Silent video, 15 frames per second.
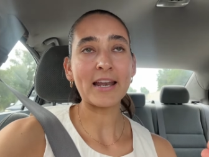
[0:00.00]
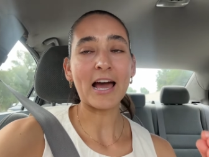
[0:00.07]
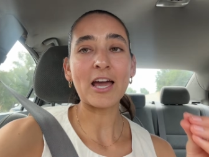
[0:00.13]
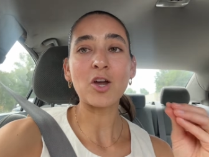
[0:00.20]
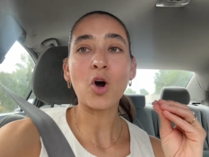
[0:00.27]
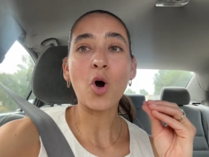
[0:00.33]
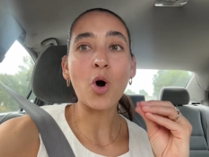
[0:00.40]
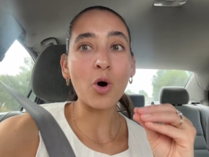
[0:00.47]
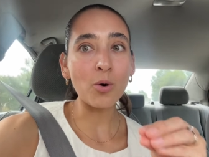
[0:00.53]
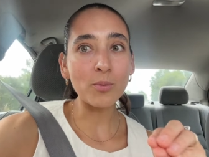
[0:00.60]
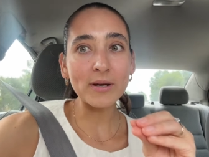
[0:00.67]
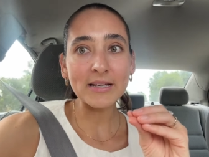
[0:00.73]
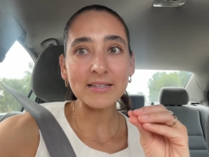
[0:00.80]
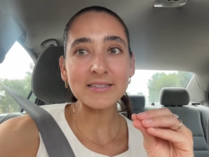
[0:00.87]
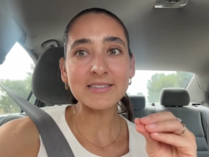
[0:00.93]
I
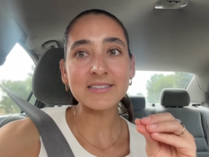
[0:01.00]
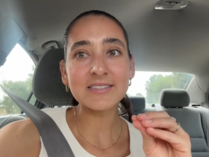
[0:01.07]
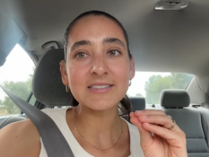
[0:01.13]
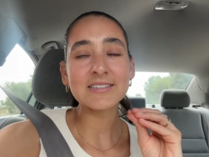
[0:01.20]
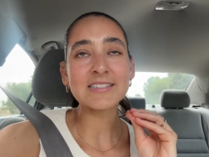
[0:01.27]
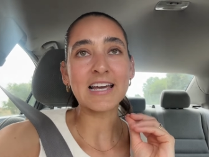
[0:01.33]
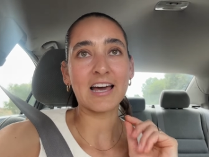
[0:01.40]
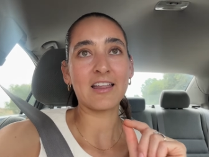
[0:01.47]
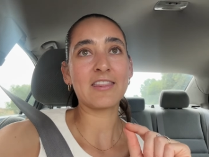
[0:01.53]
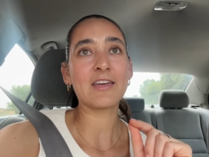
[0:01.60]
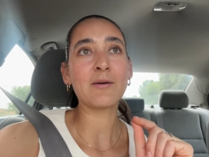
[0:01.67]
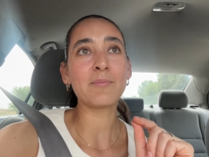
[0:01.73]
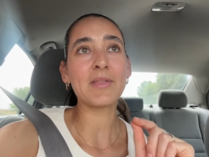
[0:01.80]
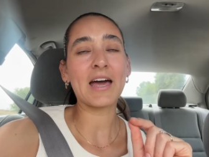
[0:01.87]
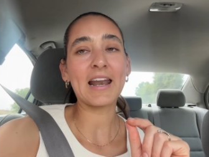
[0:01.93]
always tell
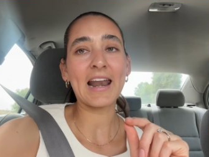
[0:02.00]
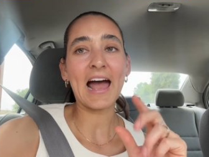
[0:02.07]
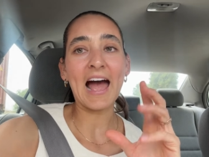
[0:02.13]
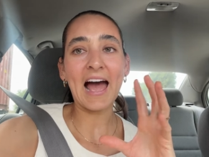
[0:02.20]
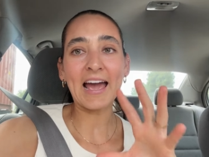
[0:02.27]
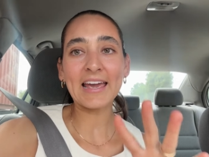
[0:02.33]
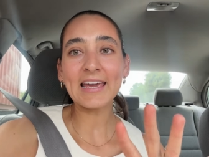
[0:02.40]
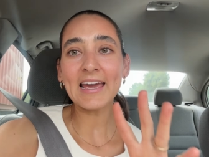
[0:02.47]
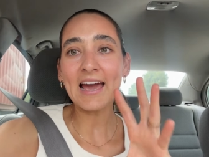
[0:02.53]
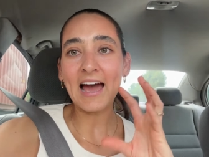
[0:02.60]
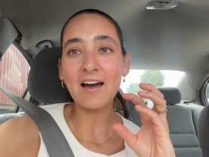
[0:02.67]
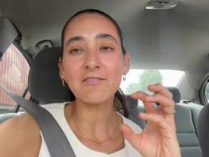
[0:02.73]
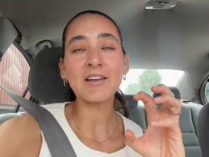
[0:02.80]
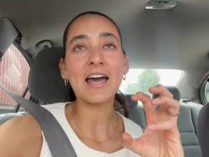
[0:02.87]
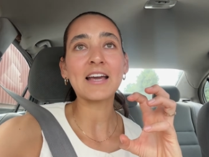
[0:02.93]
them that I
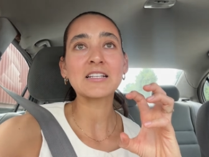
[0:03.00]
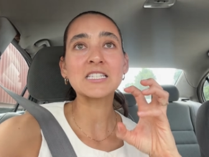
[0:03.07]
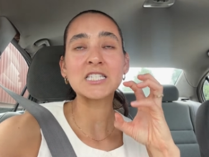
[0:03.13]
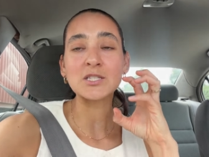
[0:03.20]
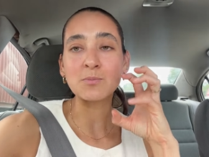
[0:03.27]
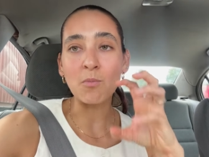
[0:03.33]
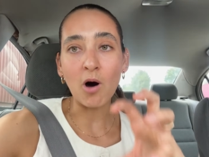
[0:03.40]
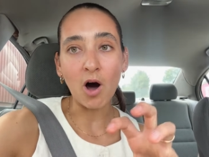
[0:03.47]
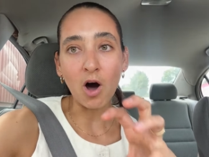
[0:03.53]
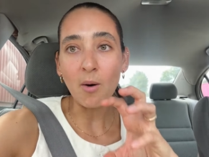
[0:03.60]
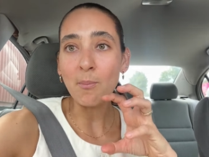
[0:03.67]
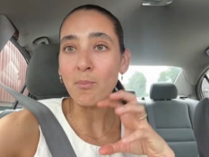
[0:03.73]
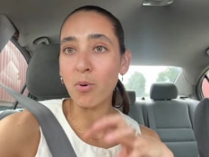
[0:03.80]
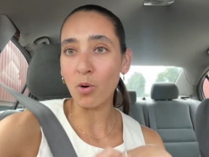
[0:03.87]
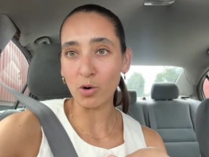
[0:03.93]
have like small
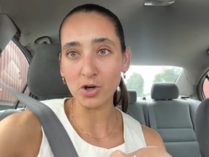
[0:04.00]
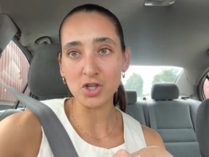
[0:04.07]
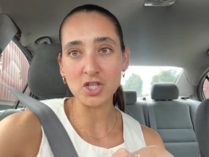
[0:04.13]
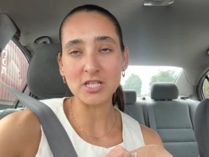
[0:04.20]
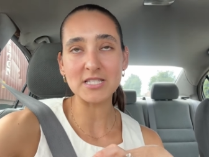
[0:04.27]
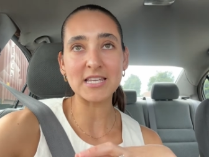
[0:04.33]
portions.